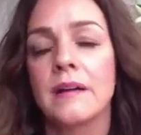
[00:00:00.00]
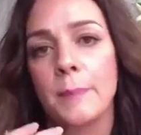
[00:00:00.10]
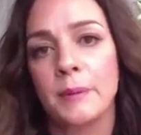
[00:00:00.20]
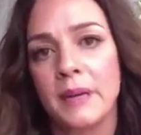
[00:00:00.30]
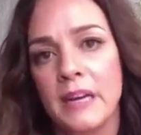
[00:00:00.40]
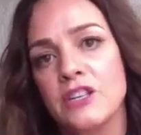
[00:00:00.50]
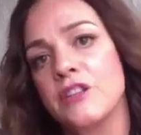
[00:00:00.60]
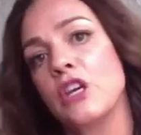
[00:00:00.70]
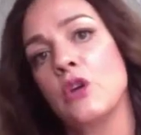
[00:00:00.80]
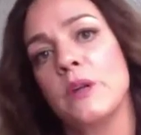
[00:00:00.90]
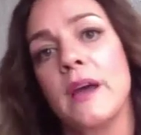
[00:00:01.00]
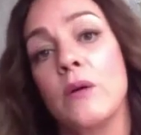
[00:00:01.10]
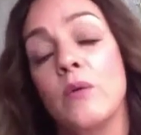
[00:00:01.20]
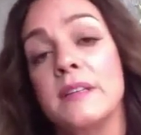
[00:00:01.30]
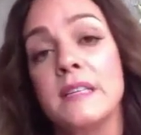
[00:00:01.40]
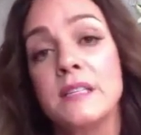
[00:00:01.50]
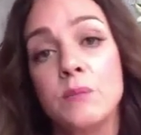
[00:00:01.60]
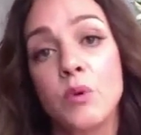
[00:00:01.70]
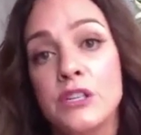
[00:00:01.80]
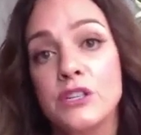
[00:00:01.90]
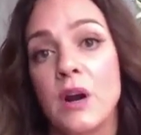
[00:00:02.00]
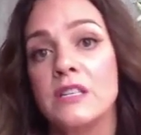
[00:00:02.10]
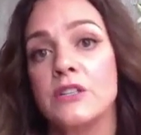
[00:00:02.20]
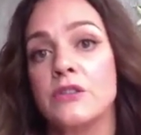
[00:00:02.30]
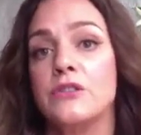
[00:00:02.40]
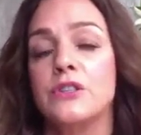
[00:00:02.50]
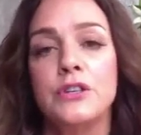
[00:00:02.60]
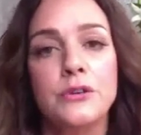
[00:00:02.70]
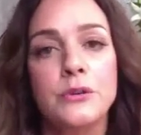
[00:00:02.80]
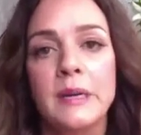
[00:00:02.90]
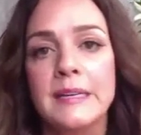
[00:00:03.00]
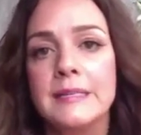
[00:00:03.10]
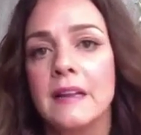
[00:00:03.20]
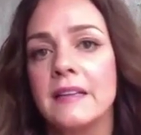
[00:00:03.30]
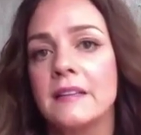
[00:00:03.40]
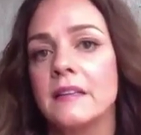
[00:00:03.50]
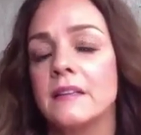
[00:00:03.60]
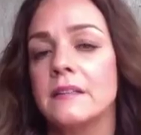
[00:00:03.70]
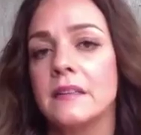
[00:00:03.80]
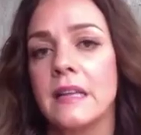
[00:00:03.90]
application that you would get with a tinted moisturizer. Two is like the